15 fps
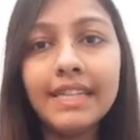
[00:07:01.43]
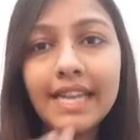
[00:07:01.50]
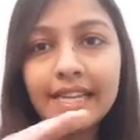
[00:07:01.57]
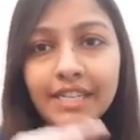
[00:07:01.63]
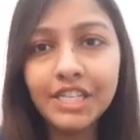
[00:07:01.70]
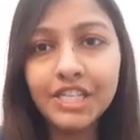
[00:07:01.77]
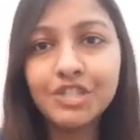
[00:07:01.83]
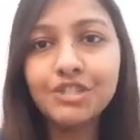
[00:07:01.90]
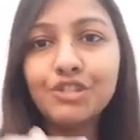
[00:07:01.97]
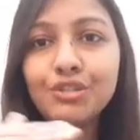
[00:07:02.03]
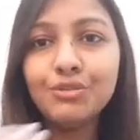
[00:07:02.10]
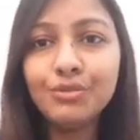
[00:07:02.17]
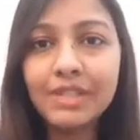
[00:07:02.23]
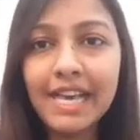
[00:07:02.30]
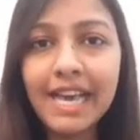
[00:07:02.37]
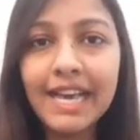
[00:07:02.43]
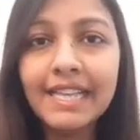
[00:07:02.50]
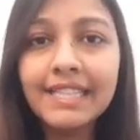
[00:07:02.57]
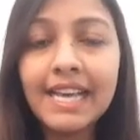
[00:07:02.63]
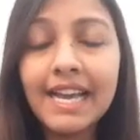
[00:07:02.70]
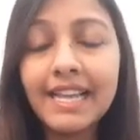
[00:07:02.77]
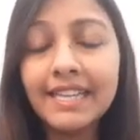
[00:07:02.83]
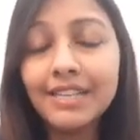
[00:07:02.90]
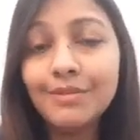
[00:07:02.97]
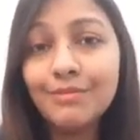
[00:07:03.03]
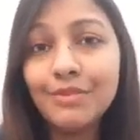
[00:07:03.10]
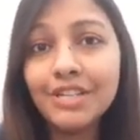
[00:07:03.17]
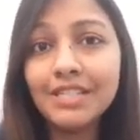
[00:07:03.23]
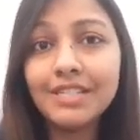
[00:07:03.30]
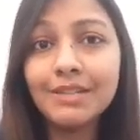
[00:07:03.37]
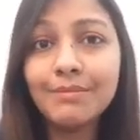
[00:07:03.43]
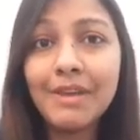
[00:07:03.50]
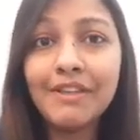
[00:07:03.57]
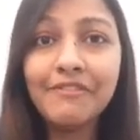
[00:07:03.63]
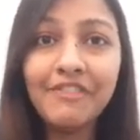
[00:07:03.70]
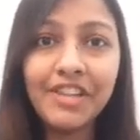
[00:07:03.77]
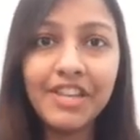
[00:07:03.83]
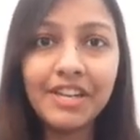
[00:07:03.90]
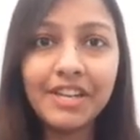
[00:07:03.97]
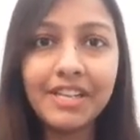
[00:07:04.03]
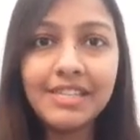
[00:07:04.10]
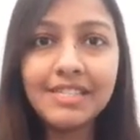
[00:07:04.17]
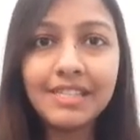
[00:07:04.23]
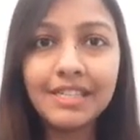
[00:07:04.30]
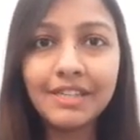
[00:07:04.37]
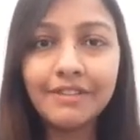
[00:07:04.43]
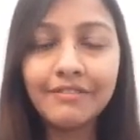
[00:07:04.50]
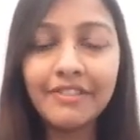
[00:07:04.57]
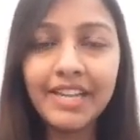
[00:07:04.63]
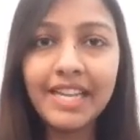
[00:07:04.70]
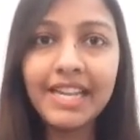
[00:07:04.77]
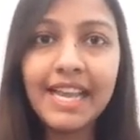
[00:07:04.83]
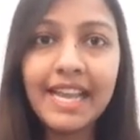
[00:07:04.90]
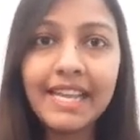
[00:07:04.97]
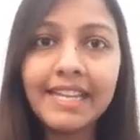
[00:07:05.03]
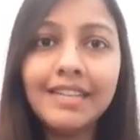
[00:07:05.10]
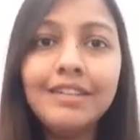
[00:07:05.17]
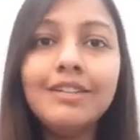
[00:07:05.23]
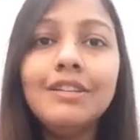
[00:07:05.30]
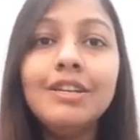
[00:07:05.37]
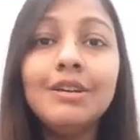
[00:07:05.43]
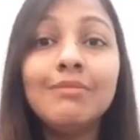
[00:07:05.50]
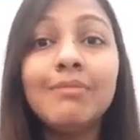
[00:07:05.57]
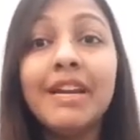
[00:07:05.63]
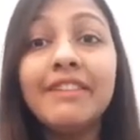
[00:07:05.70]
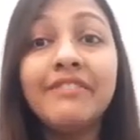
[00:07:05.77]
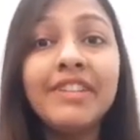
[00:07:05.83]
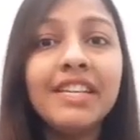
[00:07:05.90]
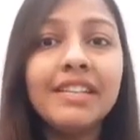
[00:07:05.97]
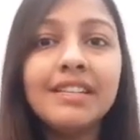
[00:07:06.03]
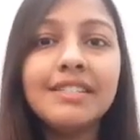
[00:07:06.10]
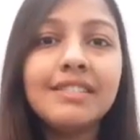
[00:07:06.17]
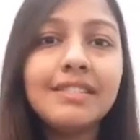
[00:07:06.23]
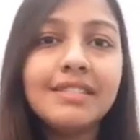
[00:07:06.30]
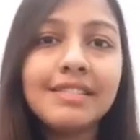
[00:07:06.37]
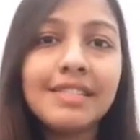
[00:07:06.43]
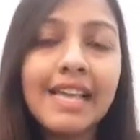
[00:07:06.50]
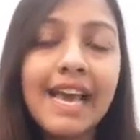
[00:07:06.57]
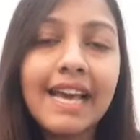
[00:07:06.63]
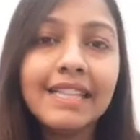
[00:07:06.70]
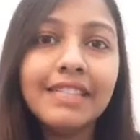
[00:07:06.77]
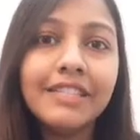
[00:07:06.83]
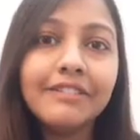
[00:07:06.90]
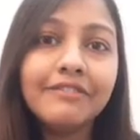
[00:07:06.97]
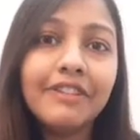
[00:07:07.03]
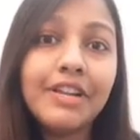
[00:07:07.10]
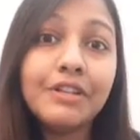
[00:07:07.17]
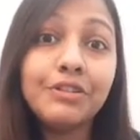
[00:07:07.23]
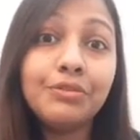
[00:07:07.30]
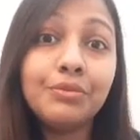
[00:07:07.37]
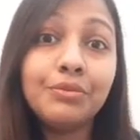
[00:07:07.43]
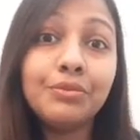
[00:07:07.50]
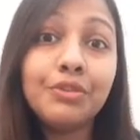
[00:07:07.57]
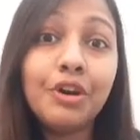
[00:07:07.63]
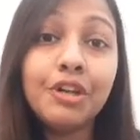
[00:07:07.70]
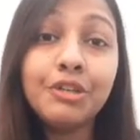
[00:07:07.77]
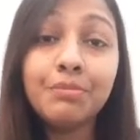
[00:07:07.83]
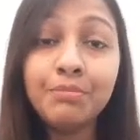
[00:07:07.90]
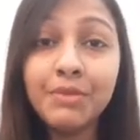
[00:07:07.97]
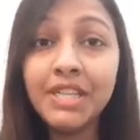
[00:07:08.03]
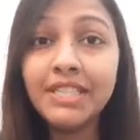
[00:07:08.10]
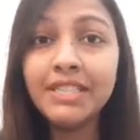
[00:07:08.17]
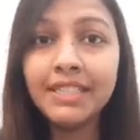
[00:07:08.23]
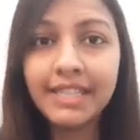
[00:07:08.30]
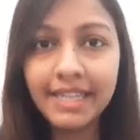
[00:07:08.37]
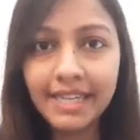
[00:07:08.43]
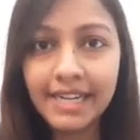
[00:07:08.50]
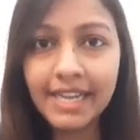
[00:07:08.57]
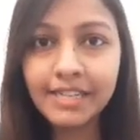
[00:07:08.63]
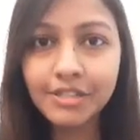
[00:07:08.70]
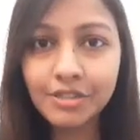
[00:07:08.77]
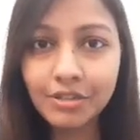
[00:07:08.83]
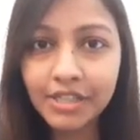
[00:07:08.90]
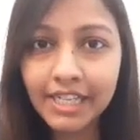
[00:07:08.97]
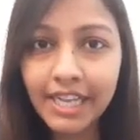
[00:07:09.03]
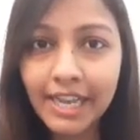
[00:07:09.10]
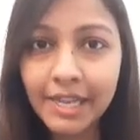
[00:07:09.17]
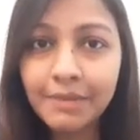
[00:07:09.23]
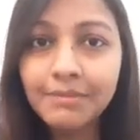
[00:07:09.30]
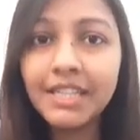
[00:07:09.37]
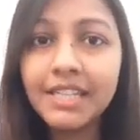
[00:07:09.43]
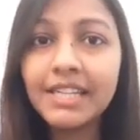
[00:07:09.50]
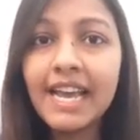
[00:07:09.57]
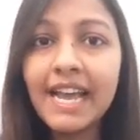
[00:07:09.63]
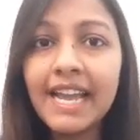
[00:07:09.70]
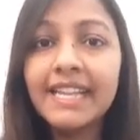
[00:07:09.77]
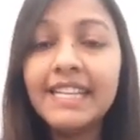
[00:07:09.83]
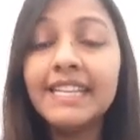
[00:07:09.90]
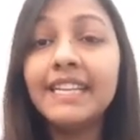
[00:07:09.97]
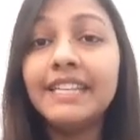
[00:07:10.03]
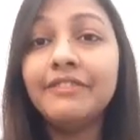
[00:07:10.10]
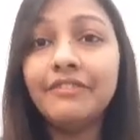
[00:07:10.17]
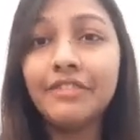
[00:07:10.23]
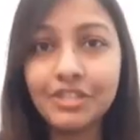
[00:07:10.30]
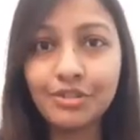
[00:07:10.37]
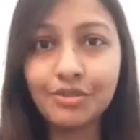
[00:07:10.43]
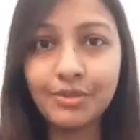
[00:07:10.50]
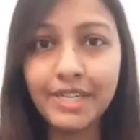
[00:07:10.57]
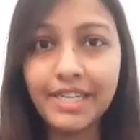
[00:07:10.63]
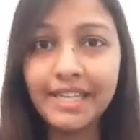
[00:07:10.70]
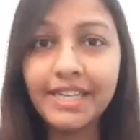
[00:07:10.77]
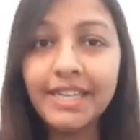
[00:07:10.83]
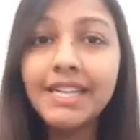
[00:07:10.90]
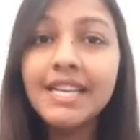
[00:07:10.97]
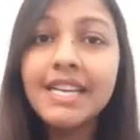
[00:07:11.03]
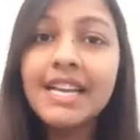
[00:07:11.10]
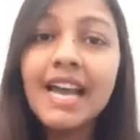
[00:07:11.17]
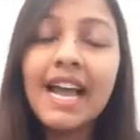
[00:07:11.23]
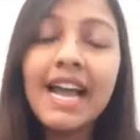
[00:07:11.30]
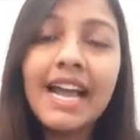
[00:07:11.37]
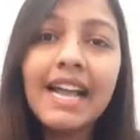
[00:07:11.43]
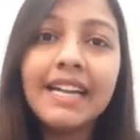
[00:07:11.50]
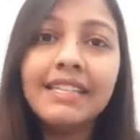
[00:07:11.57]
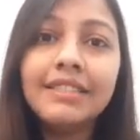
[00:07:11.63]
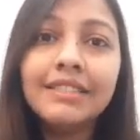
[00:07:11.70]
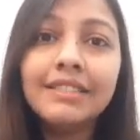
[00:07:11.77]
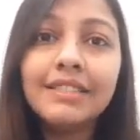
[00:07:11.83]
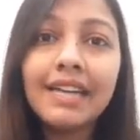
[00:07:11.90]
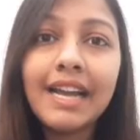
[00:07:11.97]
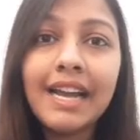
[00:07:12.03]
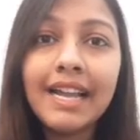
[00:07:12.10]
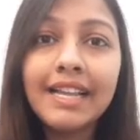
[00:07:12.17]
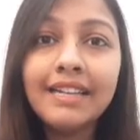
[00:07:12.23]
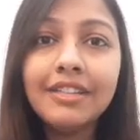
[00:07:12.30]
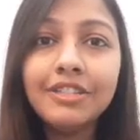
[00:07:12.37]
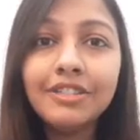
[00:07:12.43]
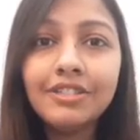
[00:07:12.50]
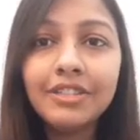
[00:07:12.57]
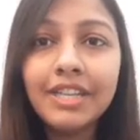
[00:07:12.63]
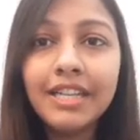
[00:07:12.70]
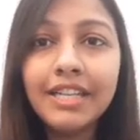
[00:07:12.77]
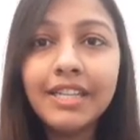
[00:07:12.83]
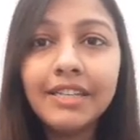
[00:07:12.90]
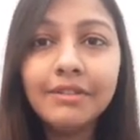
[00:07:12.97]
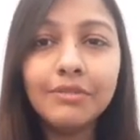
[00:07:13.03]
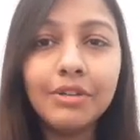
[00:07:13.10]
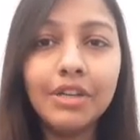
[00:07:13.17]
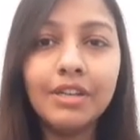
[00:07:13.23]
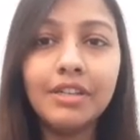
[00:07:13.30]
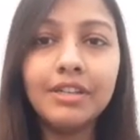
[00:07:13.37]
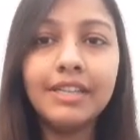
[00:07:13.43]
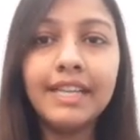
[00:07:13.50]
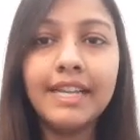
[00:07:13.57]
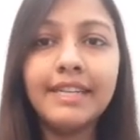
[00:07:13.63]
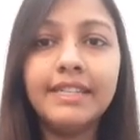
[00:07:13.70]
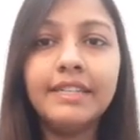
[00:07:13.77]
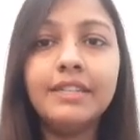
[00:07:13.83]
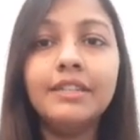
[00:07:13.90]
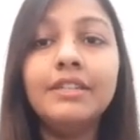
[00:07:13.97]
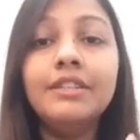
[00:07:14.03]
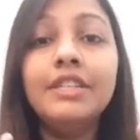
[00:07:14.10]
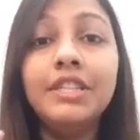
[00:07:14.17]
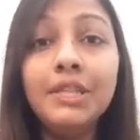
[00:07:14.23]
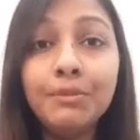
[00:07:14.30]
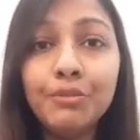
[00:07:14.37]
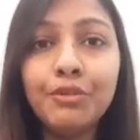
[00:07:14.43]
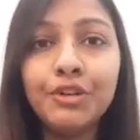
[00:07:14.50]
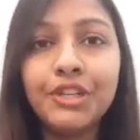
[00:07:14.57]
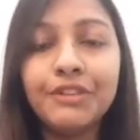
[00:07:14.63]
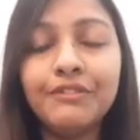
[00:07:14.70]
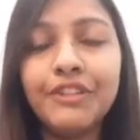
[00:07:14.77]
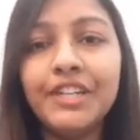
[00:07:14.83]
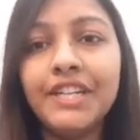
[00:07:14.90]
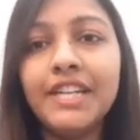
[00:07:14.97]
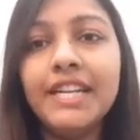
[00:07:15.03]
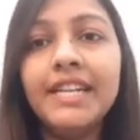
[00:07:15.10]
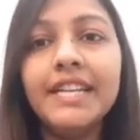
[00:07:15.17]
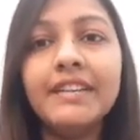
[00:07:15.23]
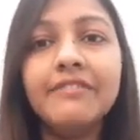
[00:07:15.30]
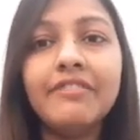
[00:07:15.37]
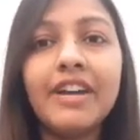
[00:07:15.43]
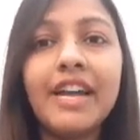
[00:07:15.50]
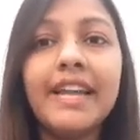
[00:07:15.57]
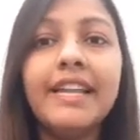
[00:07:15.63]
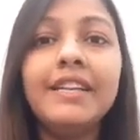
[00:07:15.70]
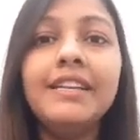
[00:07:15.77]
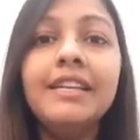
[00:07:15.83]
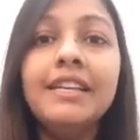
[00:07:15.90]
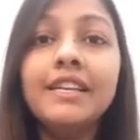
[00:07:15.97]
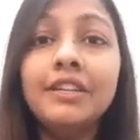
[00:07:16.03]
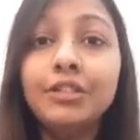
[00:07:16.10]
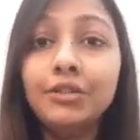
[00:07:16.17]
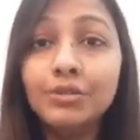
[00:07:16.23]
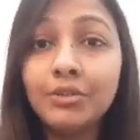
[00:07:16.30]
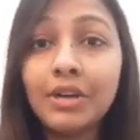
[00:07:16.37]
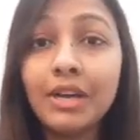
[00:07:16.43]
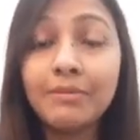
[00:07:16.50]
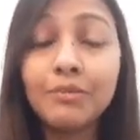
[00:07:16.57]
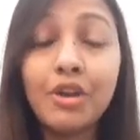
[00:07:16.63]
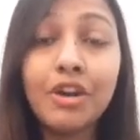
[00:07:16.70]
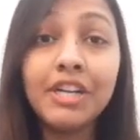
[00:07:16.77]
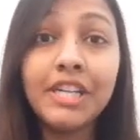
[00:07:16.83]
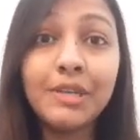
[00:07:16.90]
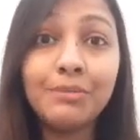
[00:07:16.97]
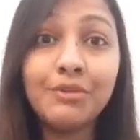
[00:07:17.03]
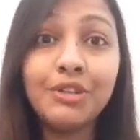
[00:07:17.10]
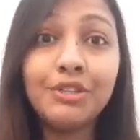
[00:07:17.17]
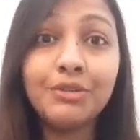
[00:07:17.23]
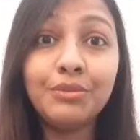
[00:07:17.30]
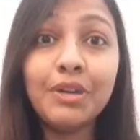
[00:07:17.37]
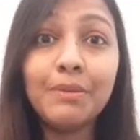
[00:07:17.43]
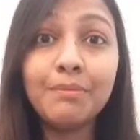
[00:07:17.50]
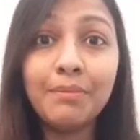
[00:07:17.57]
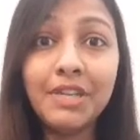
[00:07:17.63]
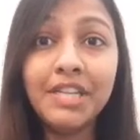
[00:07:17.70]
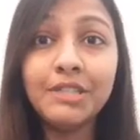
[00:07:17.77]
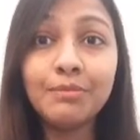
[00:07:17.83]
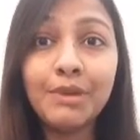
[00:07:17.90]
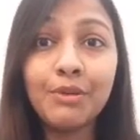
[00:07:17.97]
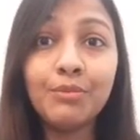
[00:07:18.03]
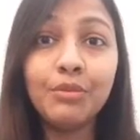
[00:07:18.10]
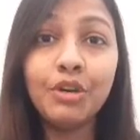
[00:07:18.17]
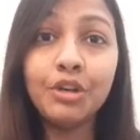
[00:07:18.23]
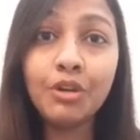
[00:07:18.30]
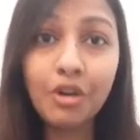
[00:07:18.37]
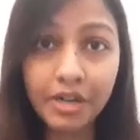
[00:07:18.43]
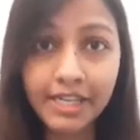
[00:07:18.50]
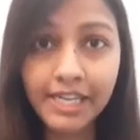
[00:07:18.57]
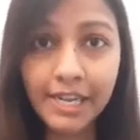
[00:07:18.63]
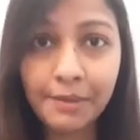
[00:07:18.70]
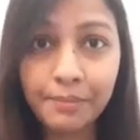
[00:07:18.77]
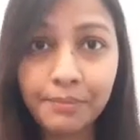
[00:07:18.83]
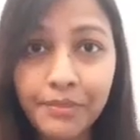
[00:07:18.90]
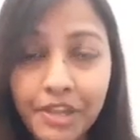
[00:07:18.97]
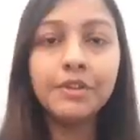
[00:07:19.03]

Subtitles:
addition to that, I can present my weakness in a way like, my weakness is that if I do not meet the deadlines on time, then I get frustrated and I literally get demotivated if I'm not able to complete my work on time.